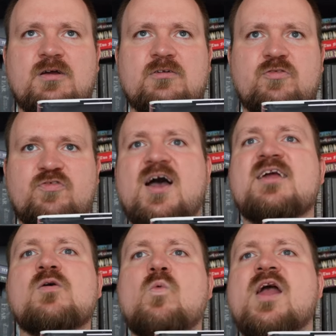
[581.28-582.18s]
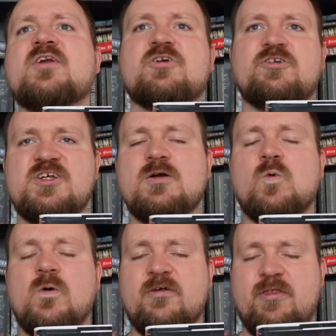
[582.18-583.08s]
to find a way to deal
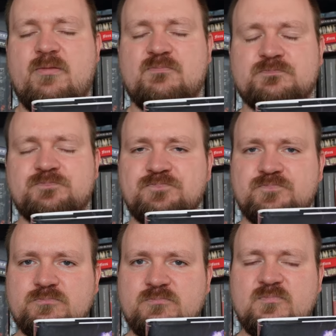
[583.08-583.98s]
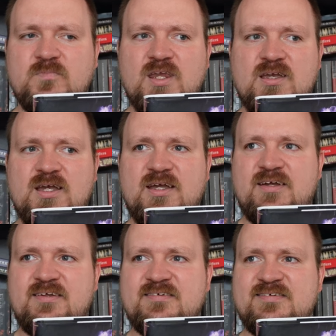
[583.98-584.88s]
with.
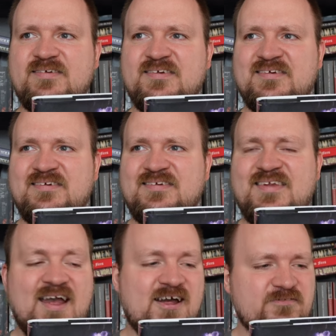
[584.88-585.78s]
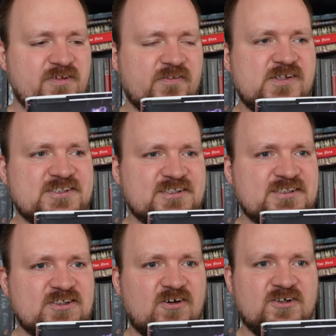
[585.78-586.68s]
And yeah, I think this
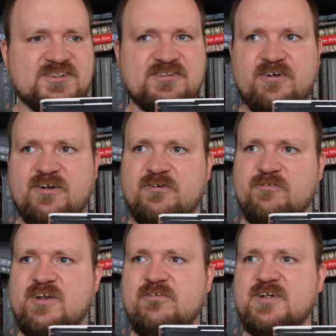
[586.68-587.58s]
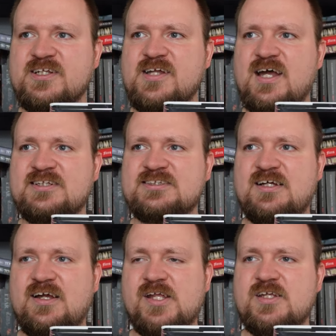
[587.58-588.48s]
is also a really, really nice
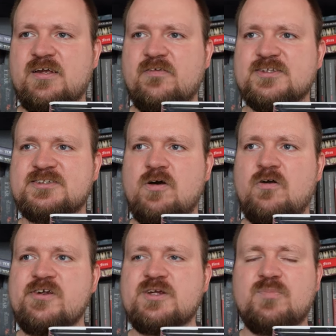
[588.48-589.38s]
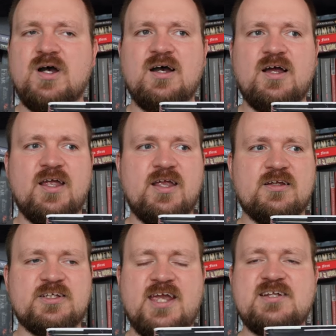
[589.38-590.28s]
idea. The story by
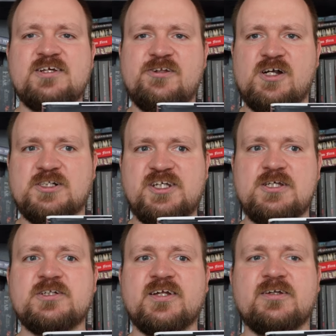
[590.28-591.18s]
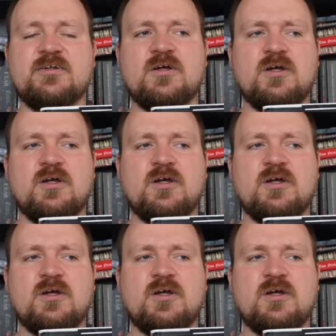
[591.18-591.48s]
Caitlin R. Kiernan